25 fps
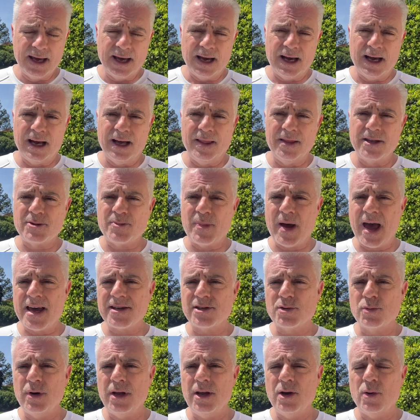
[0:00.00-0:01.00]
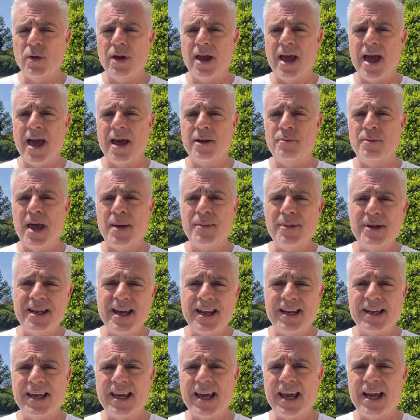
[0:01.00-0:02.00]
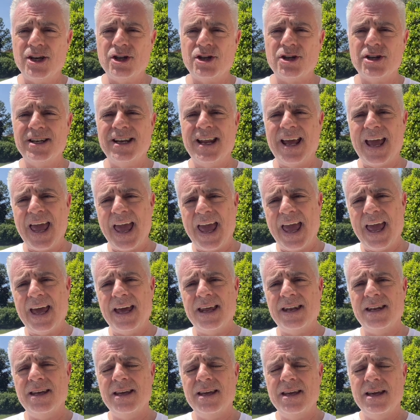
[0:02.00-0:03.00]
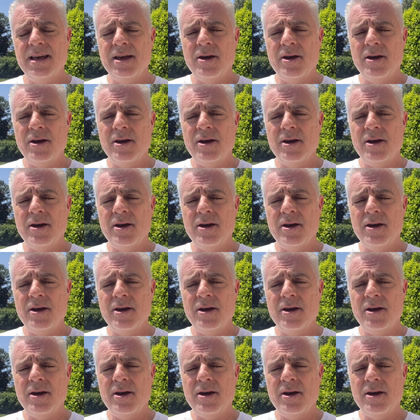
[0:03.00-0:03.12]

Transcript: This past week, we had baby dedication and